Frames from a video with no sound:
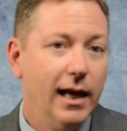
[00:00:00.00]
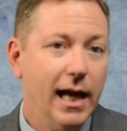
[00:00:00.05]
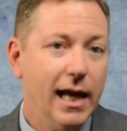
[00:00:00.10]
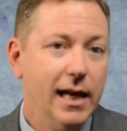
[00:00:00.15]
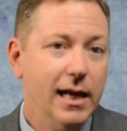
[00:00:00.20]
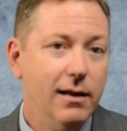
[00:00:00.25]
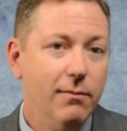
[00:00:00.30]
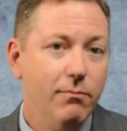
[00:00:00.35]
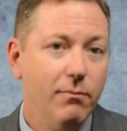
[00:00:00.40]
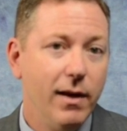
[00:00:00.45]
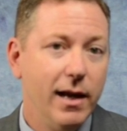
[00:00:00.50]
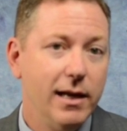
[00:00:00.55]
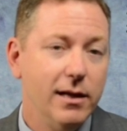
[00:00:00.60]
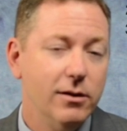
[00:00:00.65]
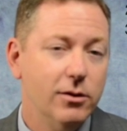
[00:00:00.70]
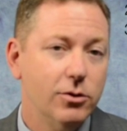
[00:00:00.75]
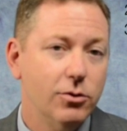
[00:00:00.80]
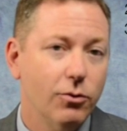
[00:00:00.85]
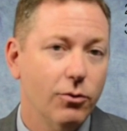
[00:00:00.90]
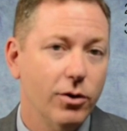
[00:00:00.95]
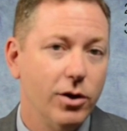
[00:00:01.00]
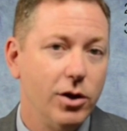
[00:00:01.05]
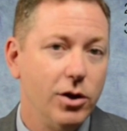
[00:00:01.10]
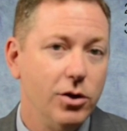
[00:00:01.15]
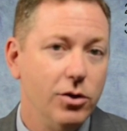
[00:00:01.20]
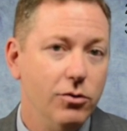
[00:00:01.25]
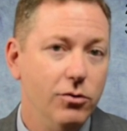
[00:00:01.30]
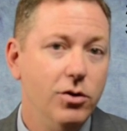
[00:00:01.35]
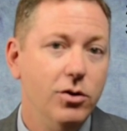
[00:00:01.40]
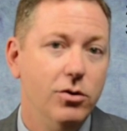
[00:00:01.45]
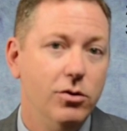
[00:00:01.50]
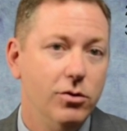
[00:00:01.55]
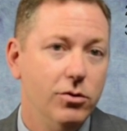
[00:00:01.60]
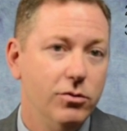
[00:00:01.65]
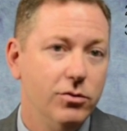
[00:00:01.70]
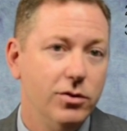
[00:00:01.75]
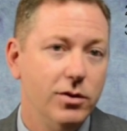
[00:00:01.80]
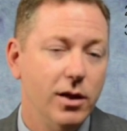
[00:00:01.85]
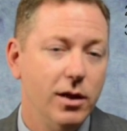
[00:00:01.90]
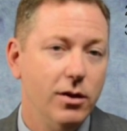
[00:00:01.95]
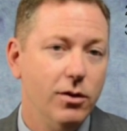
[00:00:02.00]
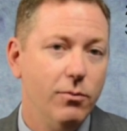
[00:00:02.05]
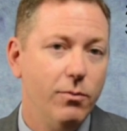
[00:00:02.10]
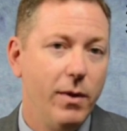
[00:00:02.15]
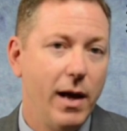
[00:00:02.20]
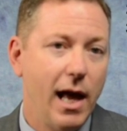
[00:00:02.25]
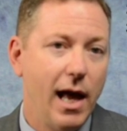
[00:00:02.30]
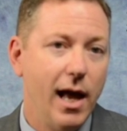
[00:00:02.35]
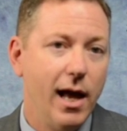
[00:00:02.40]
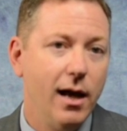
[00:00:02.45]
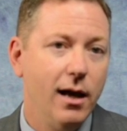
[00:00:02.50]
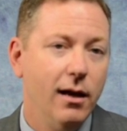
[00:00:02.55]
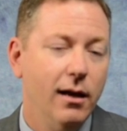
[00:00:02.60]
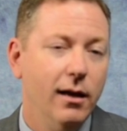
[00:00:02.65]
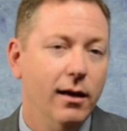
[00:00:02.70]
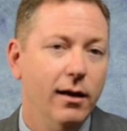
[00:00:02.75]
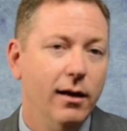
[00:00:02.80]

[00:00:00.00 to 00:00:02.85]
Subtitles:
any mandatory union dues that you pay,